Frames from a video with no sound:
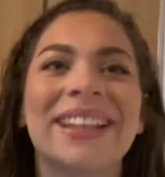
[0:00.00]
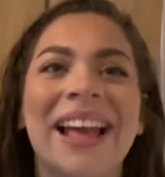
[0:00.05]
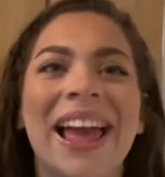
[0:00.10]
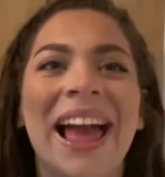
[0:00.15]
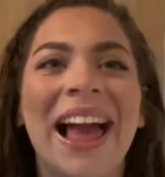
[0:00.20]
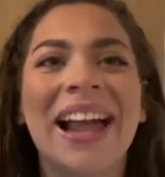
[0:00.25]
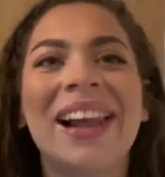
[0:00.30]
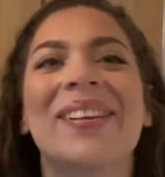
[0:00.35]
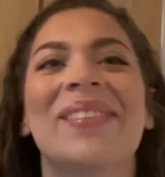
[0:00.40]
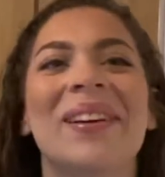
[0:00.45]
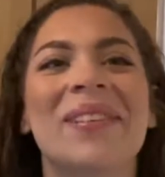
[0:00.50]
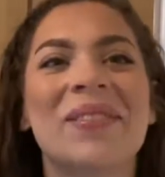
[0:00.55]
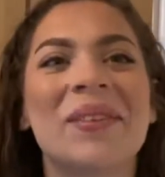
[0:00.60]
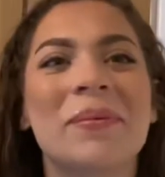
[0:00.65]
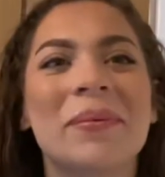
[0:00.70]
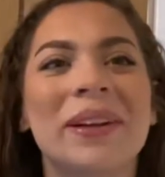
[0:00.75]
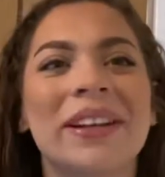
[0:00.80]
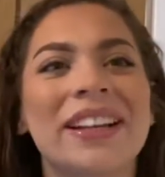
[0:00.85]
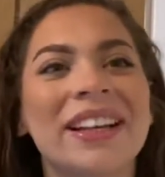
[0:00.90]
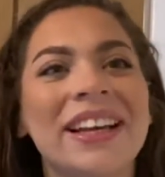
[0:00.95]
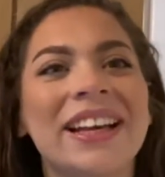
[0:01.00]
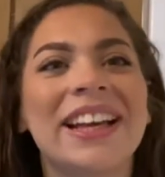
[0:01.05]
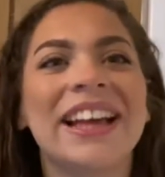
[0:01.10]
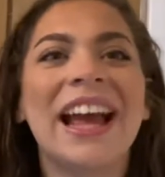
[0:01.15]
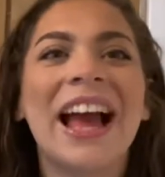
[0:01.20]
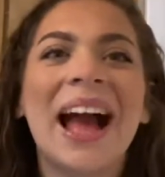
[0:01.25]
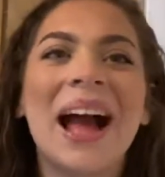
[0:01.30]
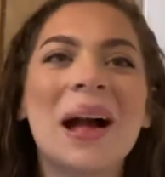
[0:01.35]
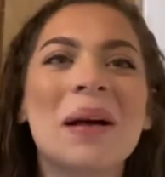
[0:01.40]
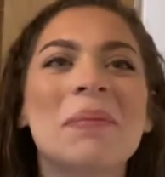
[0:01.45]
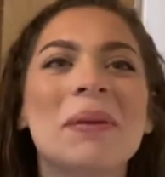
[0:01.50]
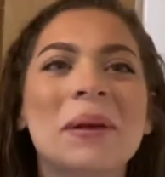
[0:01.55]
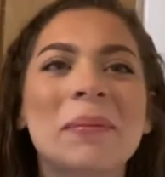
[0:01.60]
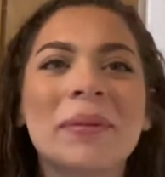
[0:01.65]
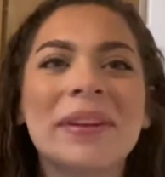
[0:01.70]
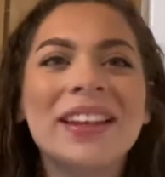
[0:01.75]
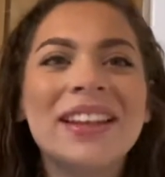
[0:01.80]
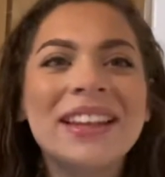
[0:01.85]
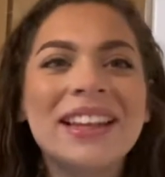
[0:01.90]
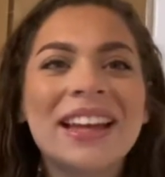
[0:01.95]
Hello everybody, happy
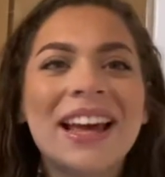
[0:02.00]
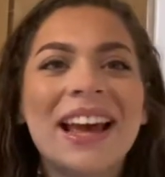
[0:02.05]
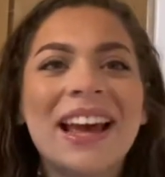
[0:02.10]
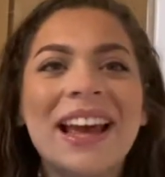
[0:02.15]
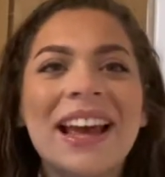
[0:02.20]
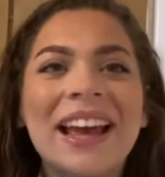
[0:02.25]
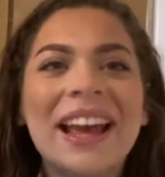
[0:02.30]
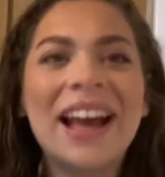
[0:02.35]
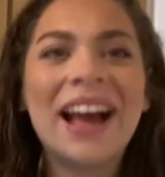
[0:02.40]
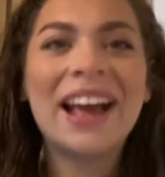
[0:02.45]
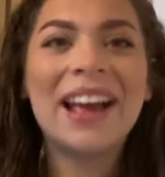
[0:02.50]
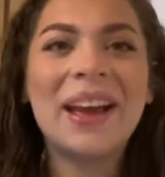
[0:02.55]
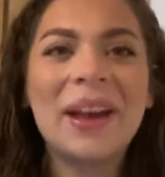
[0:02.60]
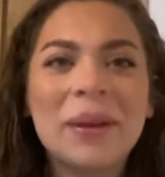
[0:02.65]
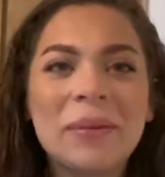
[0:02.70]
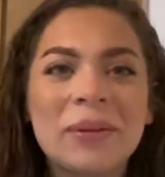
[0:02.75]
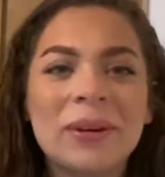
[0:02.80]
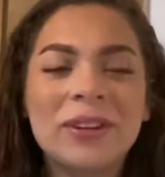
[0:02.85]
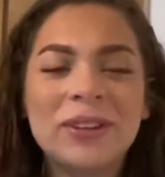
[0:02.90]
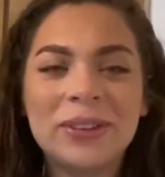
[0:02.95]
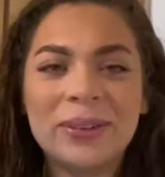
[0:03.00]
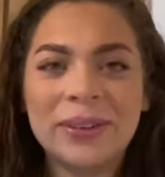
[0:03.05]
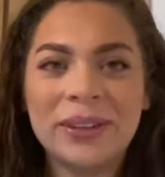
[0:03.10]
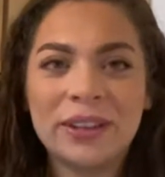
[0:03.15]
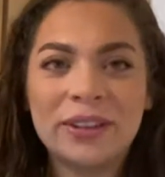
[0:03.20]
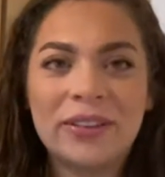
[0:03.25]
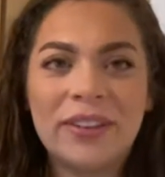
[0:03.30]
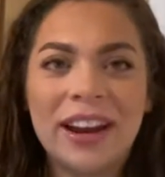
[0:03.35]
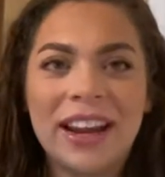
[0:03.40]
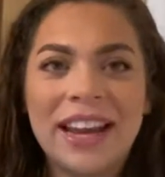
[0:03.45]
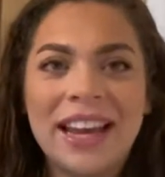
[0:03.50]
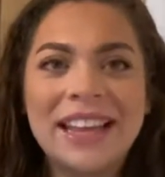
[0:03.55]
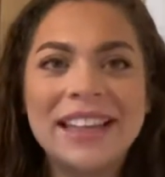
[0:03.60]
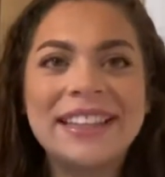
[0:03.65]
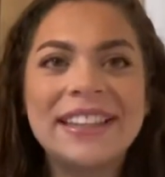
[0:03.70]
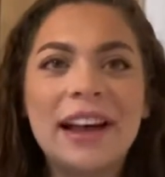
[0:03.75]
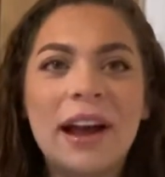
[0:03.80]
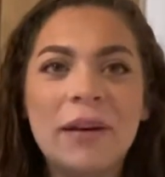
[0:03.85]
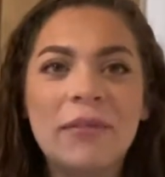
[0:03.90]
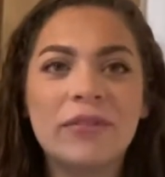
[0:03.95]
Monday. I hope you're doing great. It's
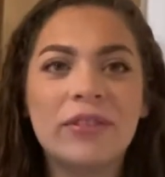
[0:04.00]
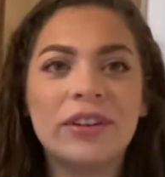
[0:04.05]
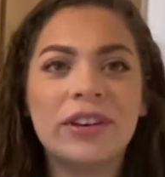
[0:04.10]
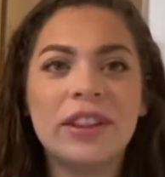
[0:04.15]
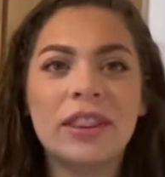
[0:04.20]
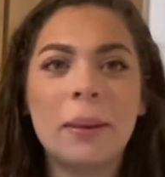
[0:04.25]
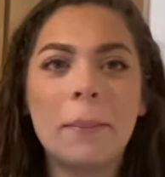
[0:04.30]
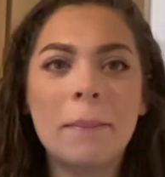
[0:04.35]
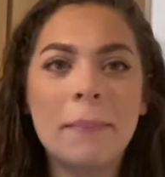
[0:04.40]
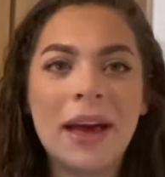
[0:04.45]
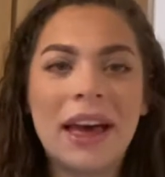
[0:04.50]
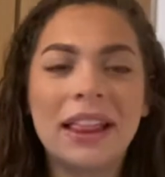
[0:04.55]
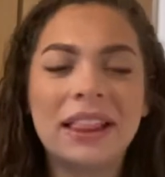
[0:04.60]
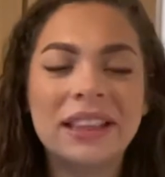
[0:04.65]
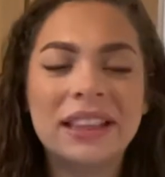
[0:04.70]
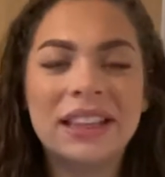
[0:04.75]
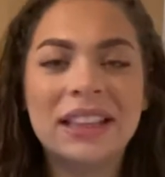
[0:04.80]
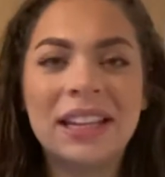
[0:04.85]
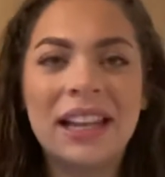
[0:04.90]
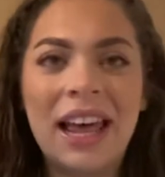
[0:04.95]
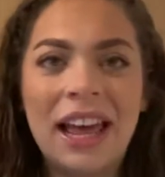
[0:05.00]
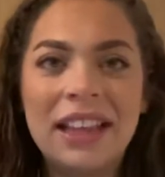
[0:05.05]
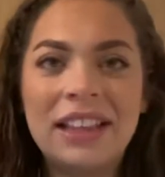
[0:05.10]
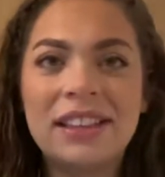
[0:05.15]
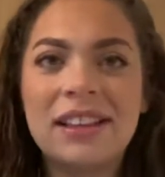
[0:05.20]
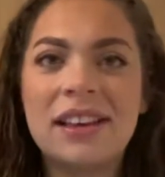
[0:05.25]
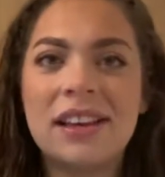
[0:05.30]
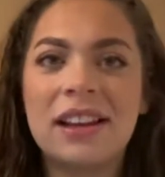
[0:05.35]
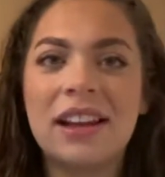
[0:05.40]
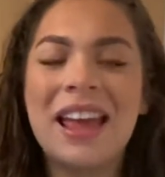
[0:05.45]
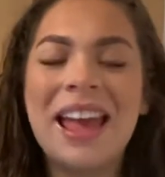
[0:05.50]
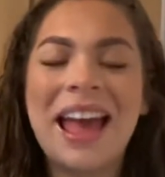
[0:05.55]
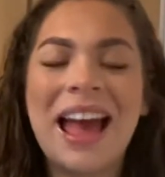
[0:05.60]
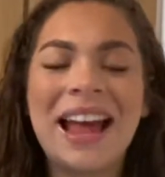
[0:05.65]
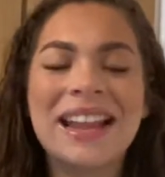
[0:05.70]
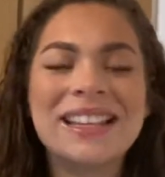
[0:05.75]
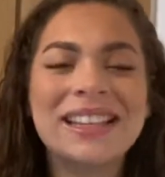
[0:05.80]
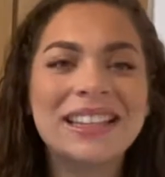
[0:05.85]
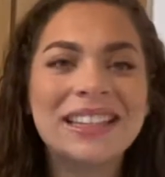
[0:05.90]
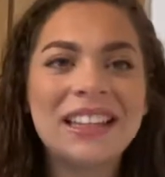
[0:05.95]
time for another maths lesson,
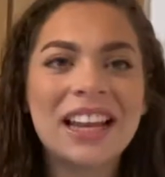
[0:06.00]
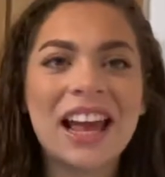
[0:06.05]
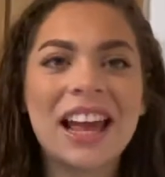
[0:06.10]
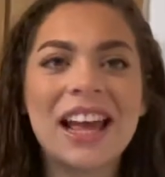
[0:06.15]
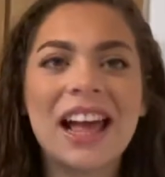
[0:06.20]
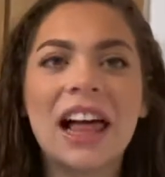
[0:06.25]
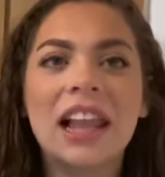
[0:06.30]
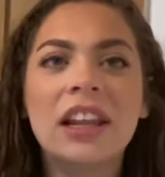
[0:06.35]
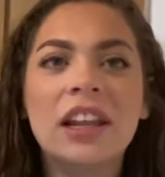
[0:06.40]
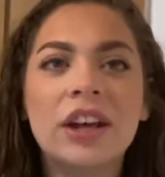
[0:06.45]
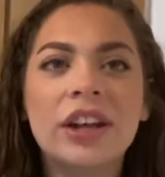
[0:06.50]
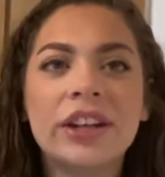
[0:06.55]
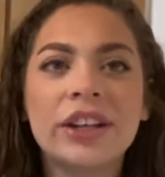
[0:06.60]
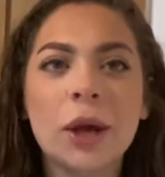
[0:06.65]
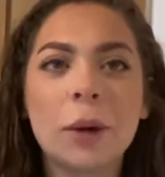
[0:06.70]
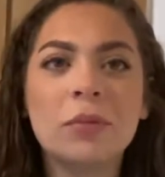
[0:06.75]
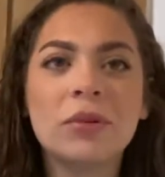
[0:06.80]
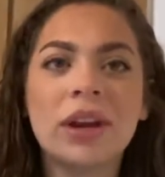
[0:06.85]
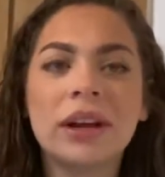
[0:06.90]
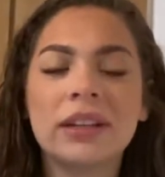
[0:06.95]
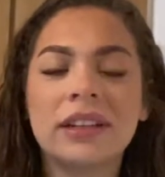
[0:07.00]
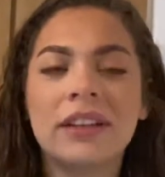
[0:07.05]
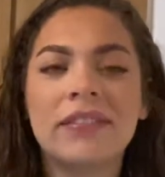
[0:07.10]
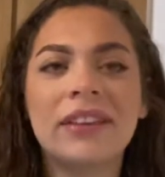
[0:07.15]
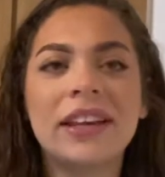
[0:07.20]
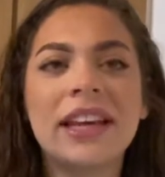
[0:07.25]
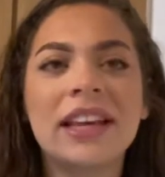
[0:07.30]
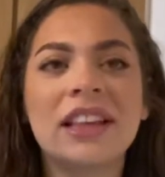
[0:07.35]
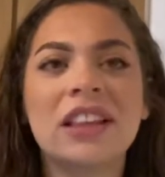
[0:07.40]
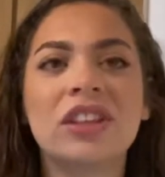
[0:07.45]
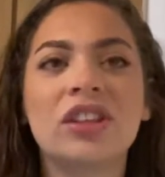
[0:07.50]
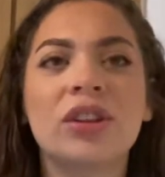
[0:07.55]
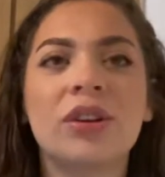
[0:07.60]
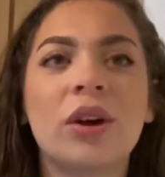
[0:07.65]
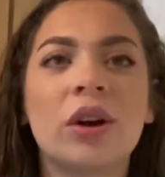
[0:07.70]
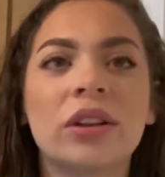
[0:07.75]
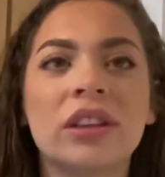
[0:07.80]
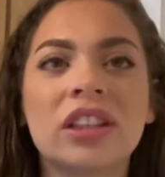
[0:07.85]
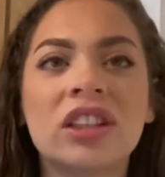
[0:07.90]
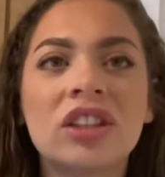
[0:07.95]
and today our learning objective is to
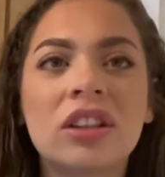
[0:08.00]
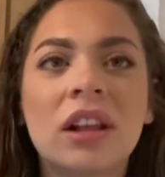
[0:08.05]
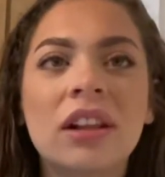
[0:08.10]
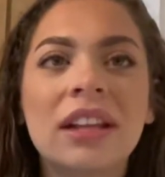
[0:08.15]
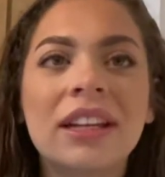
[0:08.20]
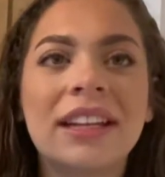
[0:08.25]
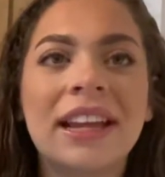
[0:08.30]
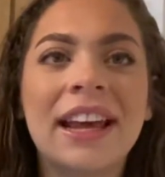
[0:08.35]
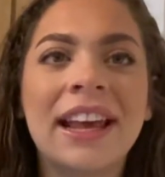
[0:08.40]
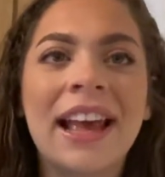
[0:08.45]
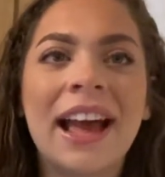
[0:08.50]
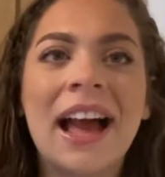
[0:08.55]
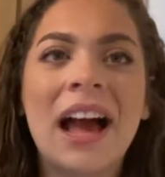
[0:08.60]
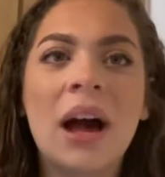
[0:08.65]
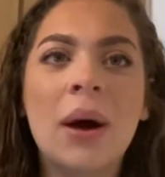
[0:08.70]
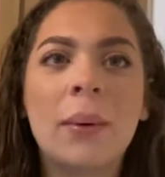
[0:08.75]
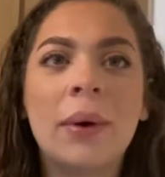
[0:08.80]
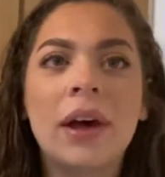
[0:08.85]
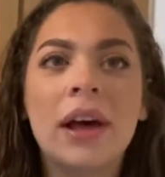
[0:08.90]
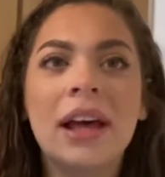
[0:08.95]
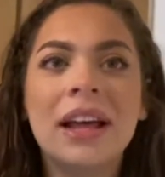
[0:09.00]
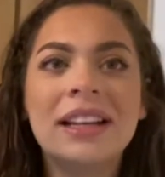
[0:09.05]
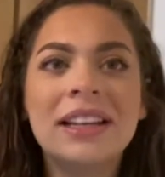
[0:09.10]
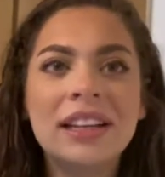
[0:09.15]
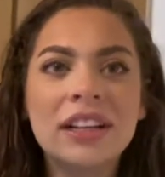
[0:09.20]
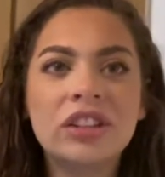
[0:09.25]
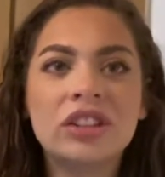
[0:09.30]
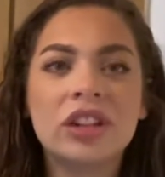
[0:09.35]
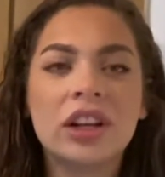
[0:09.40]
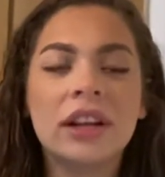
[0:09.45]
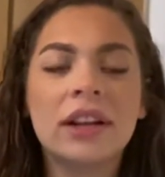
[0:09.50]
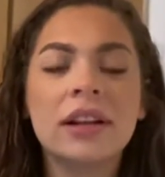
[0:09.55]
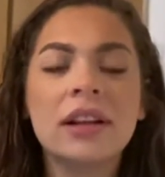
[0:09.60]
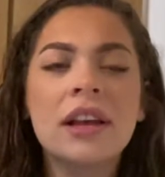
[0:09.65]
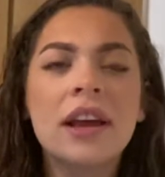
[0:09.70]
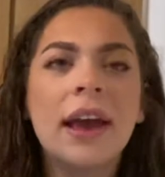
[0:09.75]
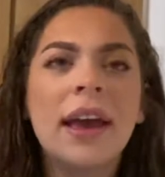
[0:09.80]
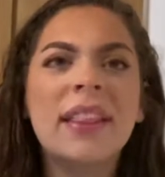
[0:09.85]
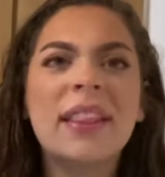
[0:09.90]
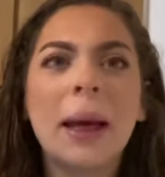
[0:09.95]
consolidate our addition.
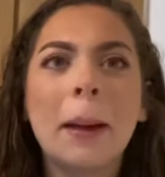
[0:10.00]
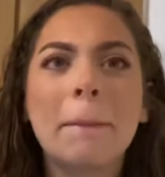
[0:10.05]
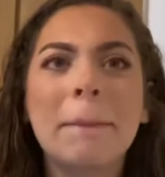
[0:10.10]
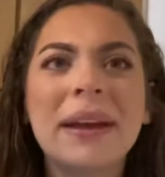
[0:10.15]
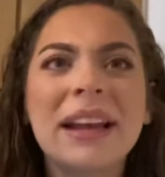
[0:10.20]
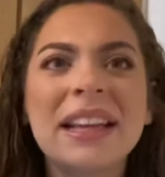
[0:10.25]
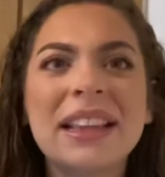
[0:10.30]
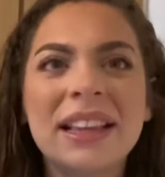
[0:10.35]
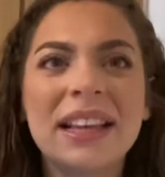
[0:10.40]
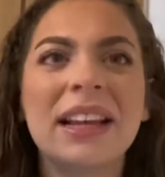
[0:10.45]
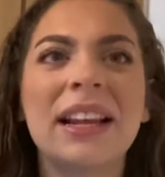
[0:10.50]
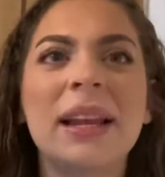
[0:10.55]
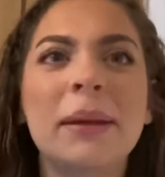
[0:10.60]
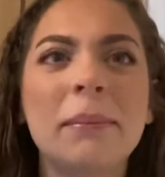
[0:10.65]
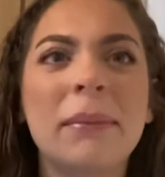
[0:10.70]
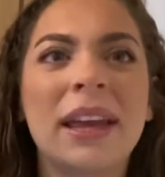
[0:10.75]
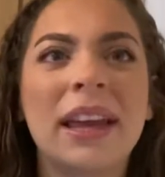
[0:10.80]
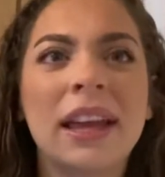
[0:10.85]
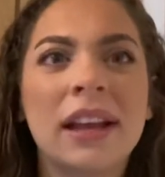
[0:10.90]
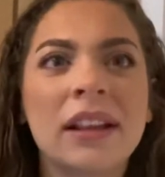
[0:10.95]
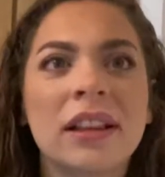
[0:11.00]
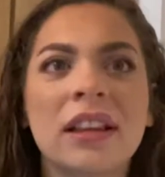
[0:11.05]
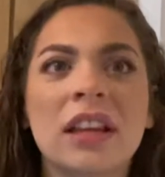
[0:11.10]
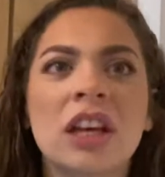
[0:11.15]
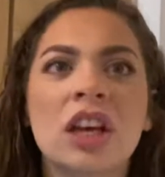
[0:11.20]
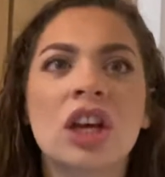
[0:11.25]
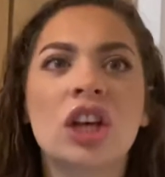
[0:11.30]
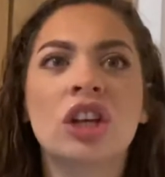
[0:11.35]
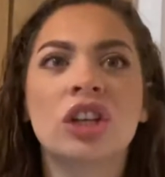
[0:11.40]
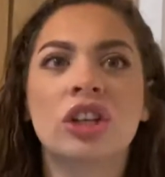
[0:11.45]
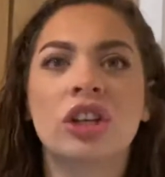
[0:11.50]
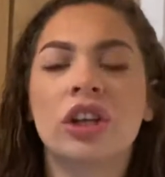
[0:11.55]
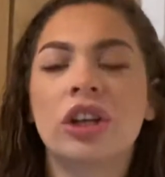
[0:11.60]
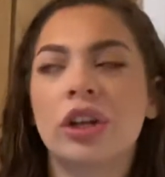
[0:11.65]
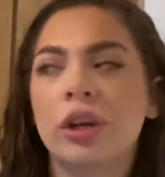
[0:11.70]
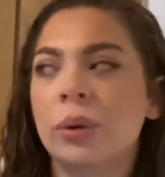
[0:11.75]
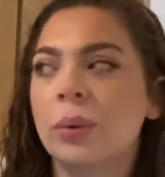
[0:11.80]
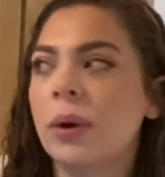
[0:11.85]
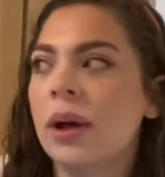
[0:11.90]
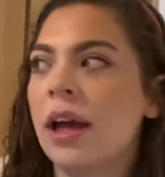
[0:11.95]
That basically means
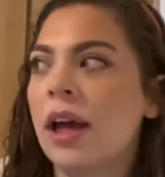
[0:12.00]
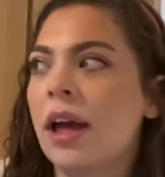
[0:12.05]
to